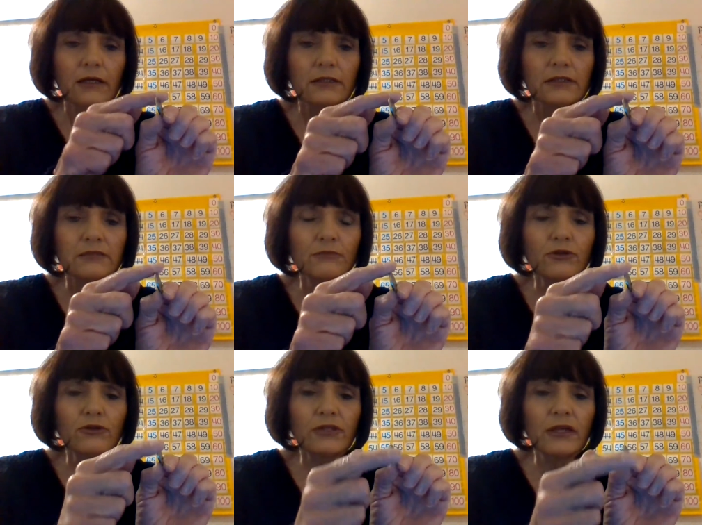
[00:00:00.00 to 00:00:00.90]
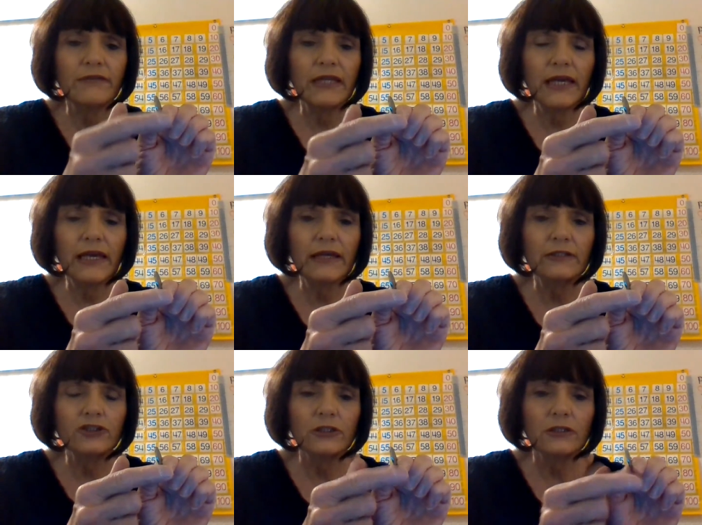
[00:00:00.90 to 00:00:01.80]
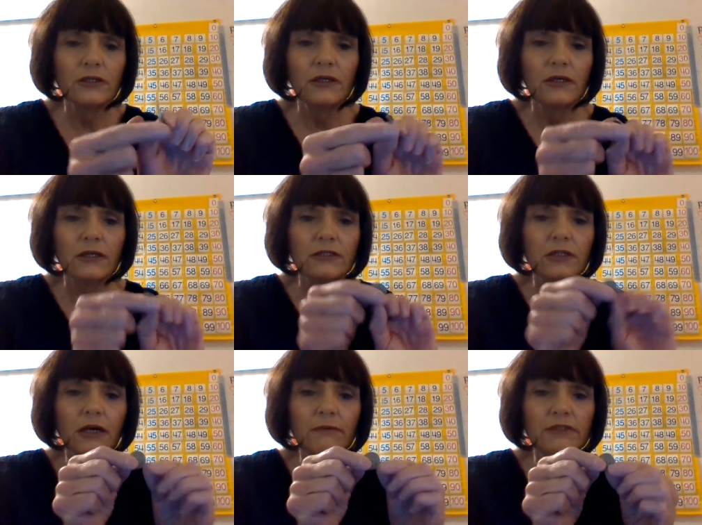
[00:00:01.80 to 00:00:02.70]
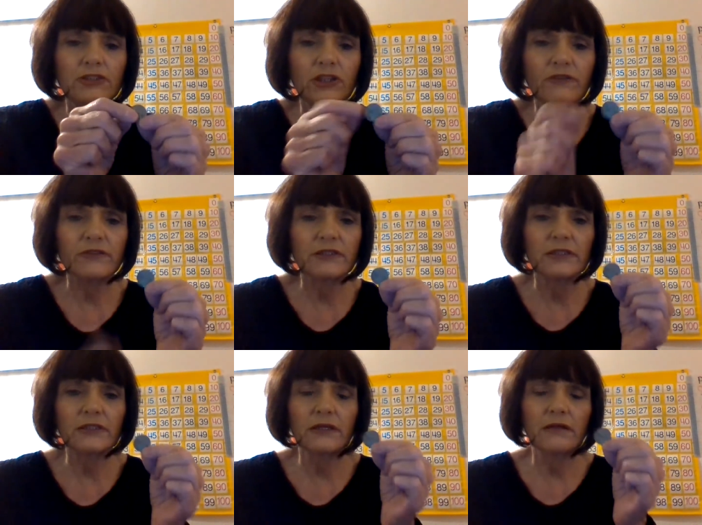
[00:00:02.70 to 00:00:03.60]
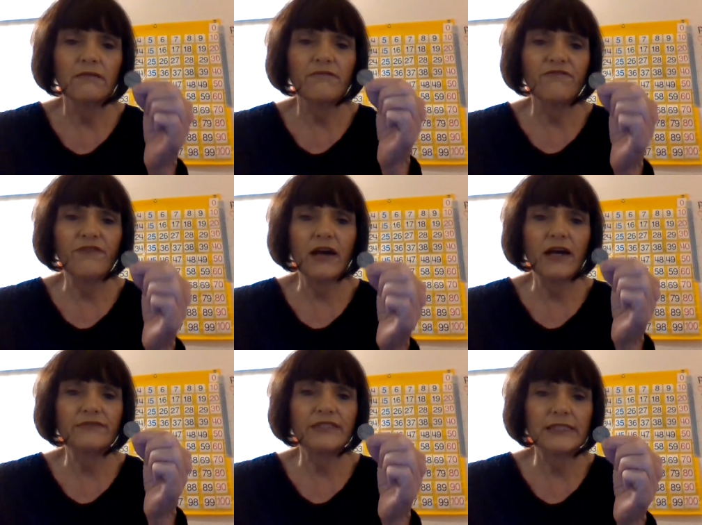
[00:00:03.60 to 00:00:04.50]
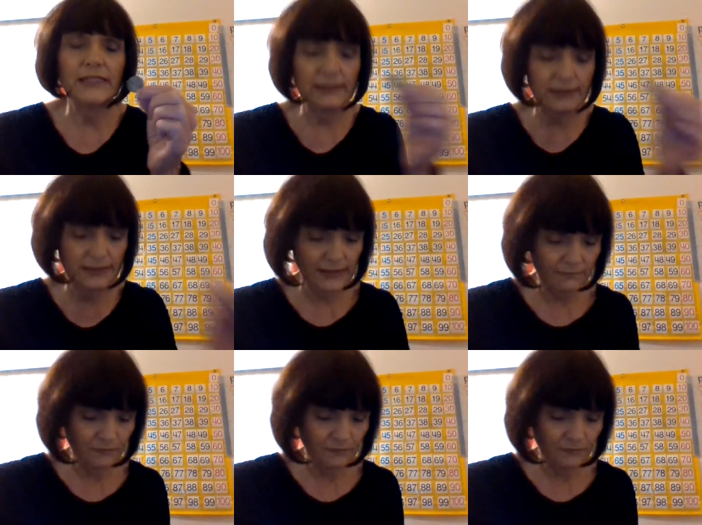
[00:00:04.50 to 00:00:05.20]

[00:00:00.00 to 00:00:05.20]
smooth on the edge, Thomas Jefferson, 5 cents.